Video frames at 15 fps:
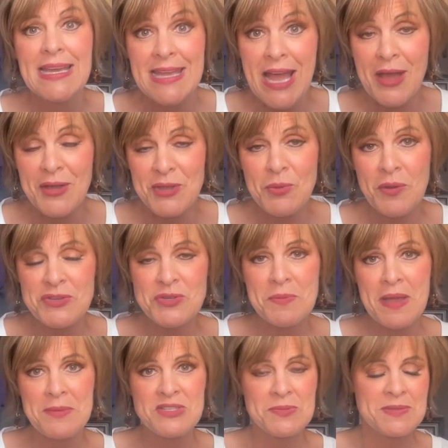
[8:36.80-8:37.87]
Yeah, you want your
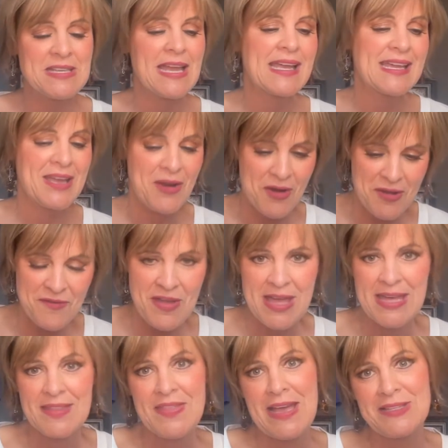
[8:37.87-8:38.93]
babies to be taken care of,
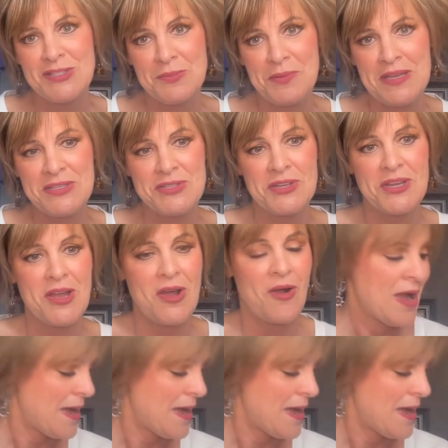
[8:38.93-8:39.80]
that's the place to go.